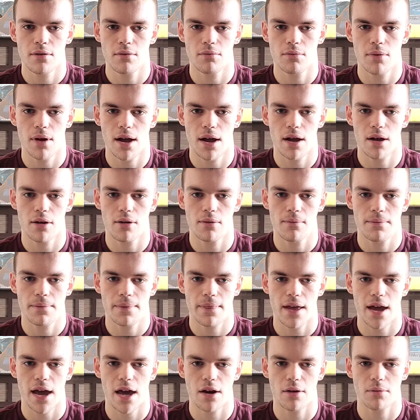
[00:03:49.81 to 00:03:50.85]
Well,
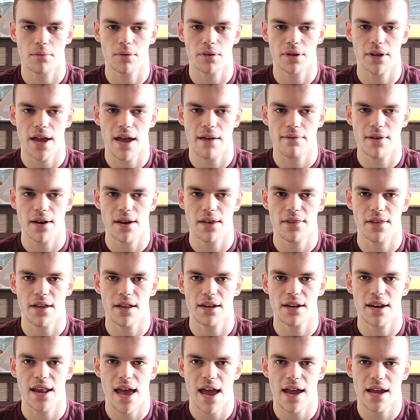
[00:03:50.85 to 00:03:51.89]
I don't really have
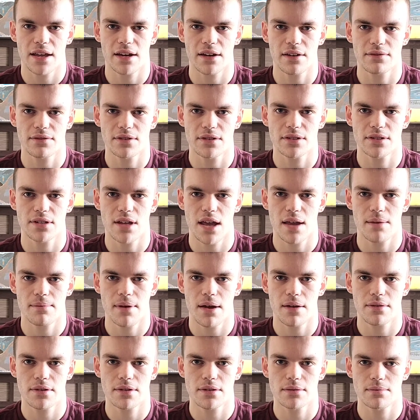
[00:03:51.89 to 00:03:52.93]
anything negative to say
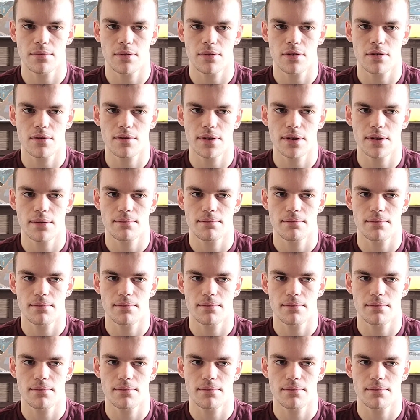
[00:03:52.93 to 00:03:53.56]
about this movie.